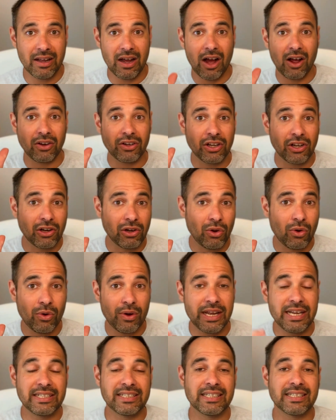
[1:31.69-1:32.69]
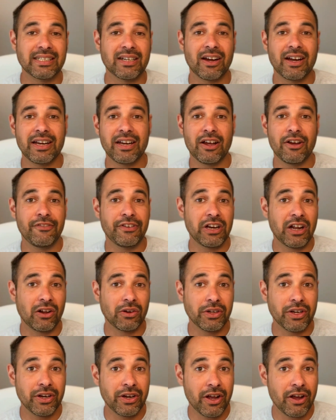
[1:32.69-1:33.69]
ulnar claw is a sign of an
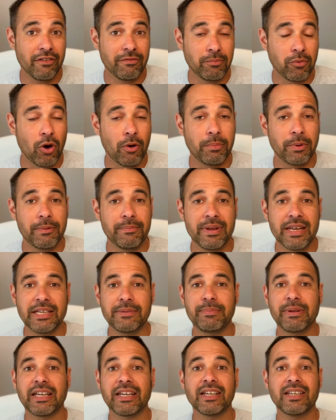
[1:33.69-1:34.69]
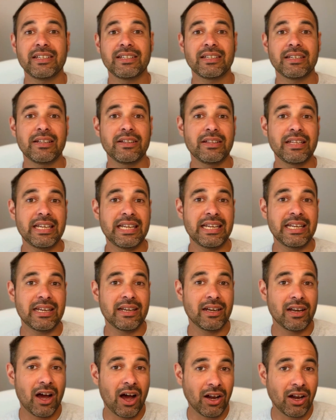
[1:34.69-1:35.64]
ulnar nerve problem is because the